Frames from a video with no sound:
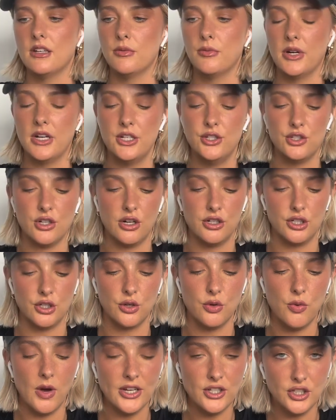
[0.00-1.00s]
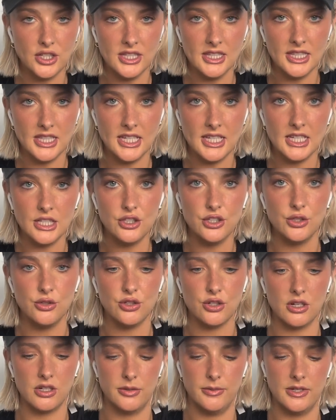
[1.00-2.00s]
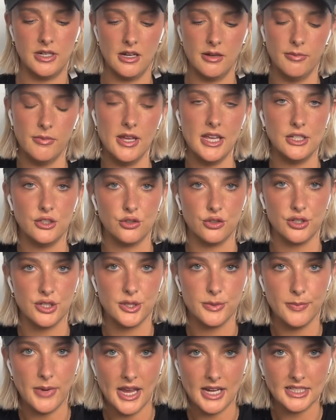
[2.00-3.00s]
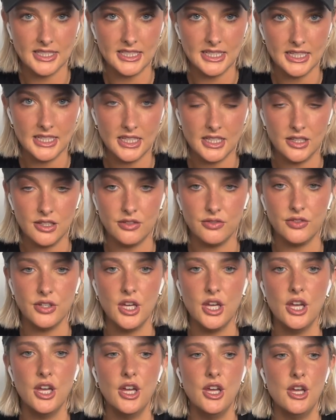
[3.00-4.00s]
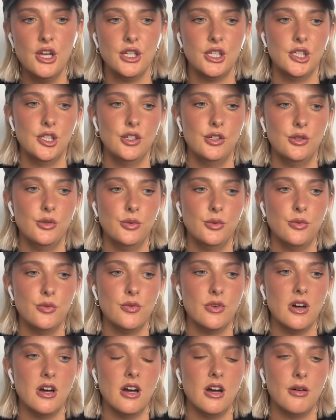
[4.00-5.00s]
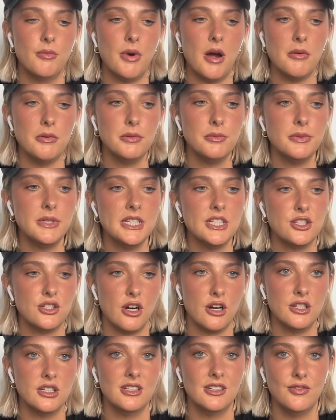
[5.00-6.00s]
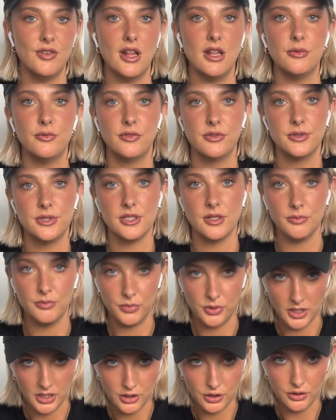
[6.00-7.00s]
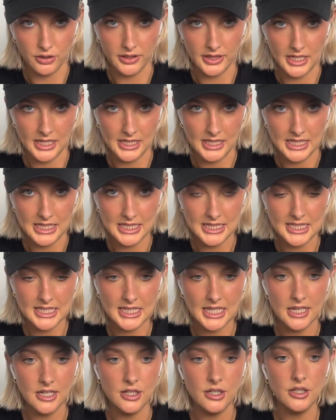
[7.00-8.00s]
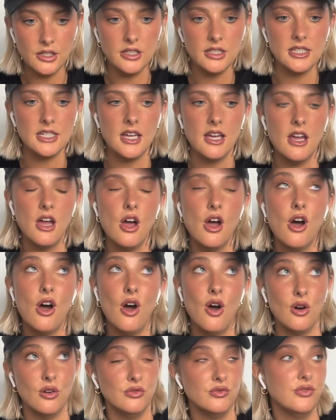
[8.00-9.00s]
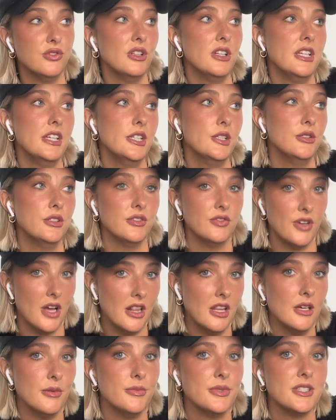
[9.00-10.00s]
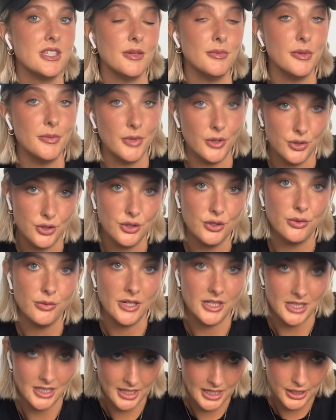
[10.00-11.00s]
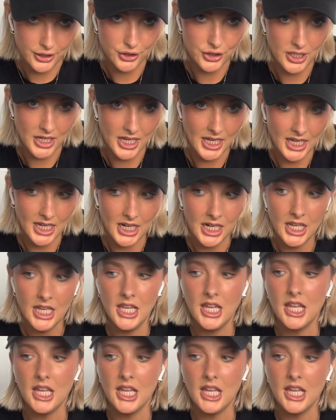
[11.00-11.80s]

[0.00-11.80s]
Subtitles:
where you start to question things. You start to become introspective. You probably start to develop some critical thinking skills. Hopefully you develop some emotional regulation